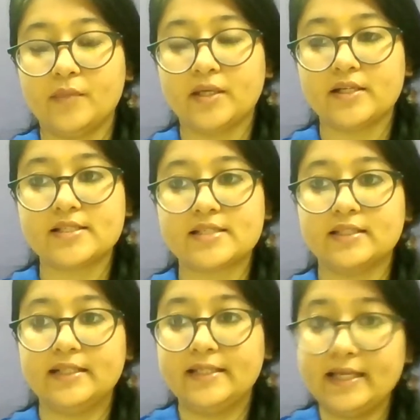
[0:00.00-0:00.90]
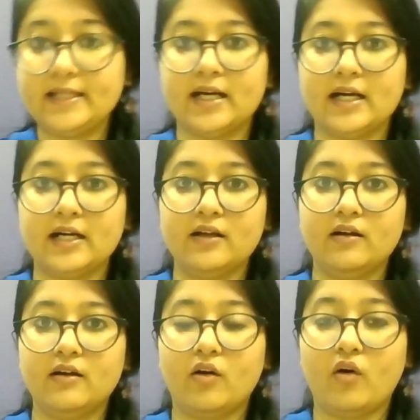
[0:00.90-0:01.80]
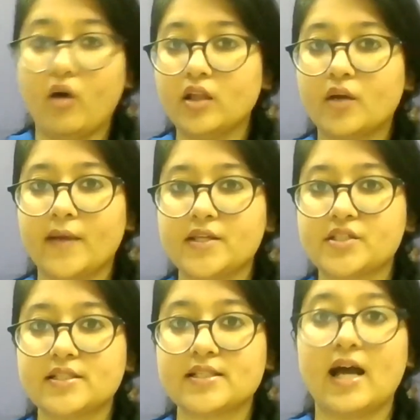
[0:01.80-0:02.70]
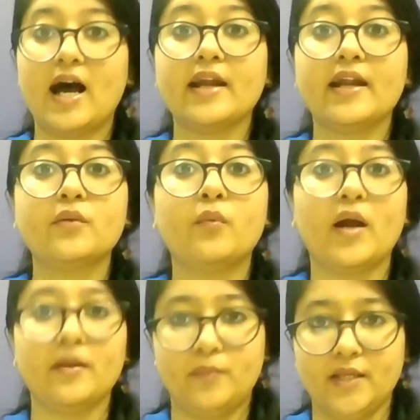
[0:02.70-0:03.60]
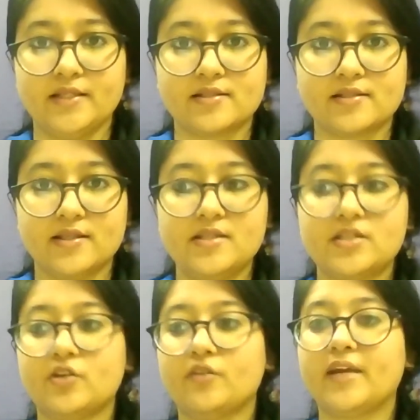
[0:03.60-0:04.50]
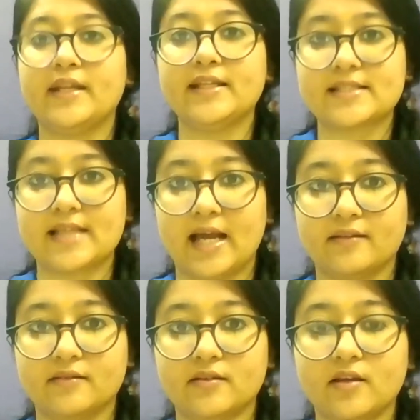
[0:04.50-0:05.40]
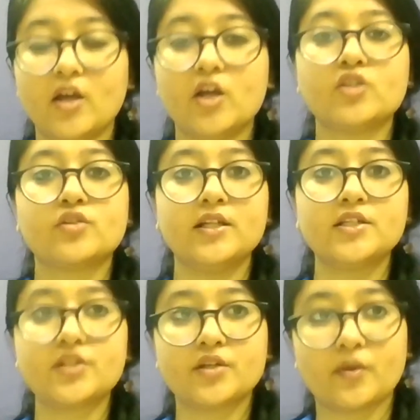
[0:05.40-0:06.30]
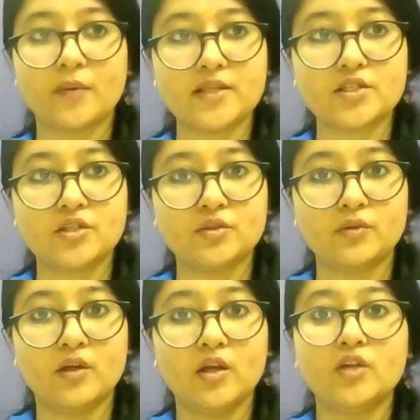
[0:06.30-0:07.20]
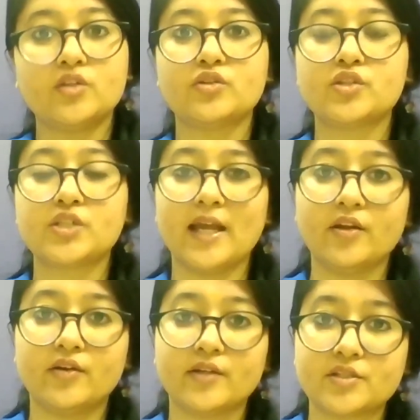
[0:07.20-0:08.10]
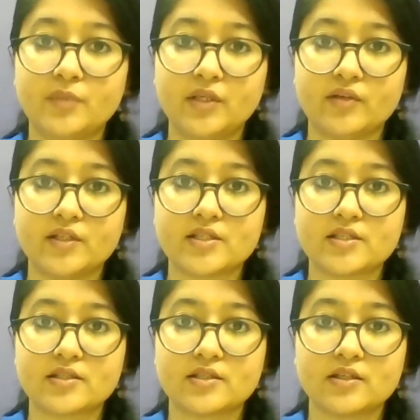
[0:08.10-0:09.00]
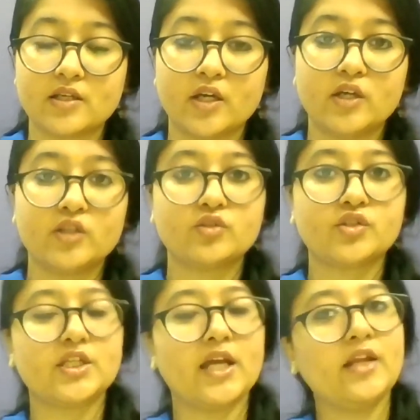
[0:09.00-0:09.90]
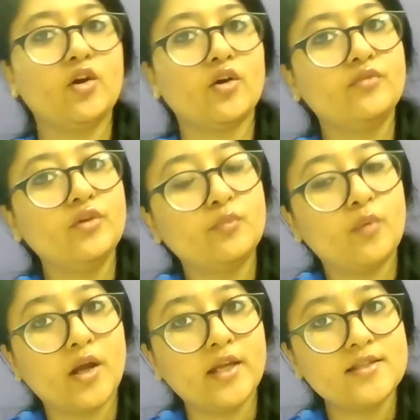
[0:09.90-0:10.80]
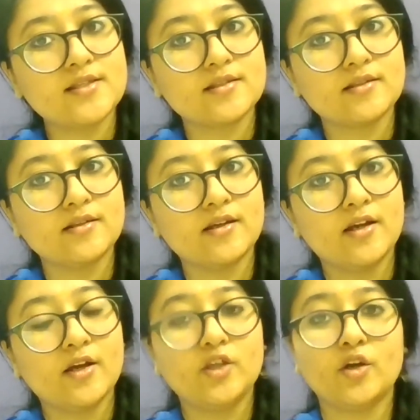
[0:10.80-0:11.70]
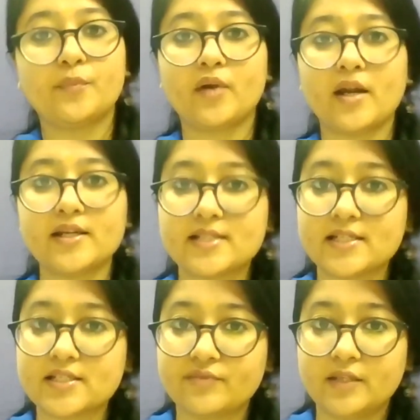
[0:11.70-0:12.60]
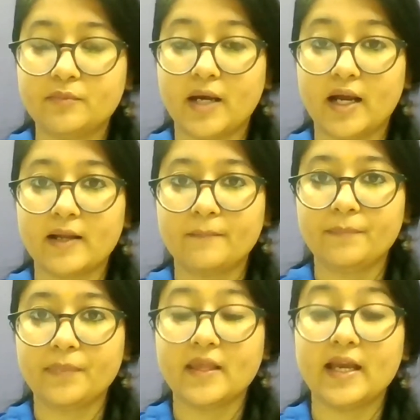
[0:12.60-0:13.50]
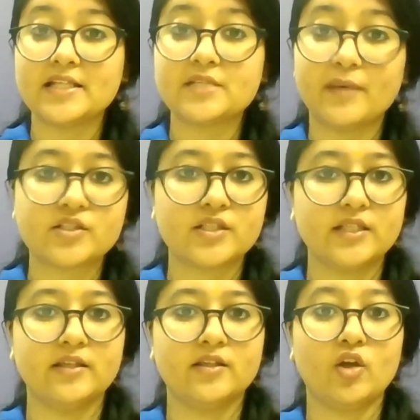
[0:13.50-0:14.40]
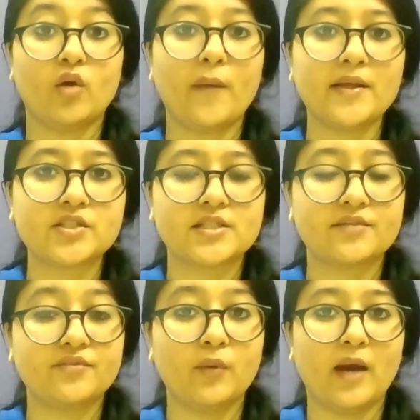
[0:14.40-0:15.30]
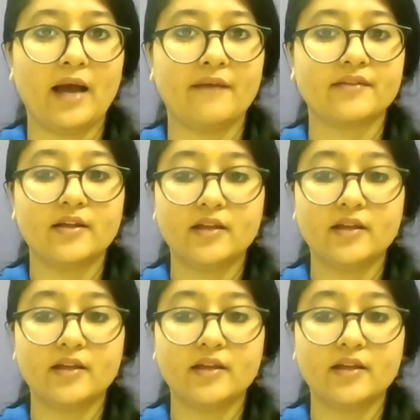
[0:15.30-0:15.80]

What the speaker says: Because the data, all the questions are at one place instead of getting scattered. So I'll just request you to share your experience, to share your viewpoints, your priceless feedback, and especially your questions if you have,